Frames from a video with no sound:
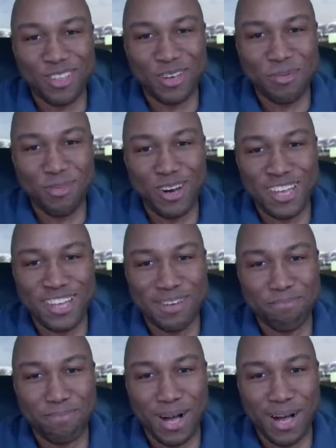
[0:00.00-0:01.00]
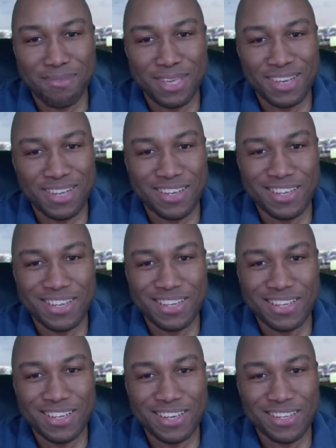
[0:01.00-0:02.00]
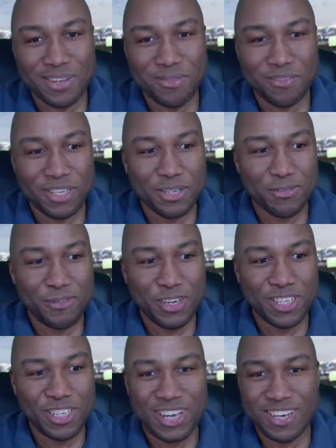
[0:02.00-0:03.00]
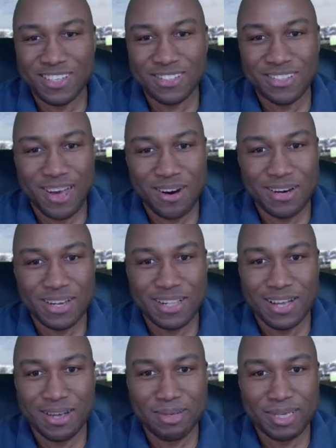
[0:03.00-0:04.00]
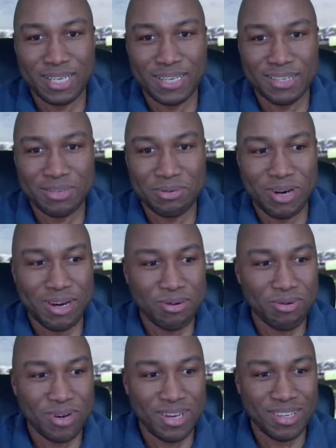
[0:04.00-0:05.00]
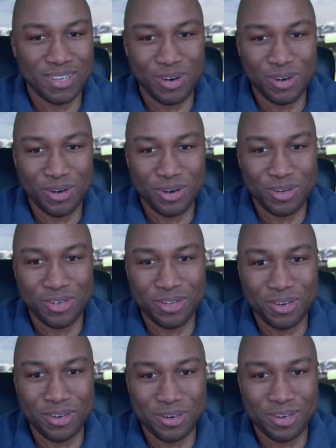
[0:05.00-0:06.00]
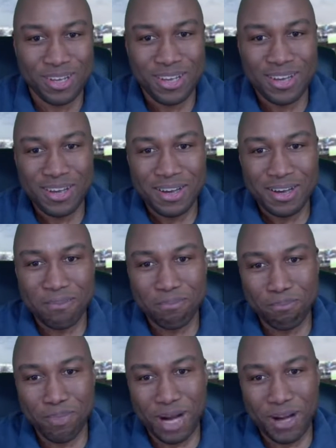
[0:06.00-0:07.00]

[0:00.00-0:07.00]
you bring any bami, any escovitch fish, any sorrel? I mean, Wagwan, or the local bag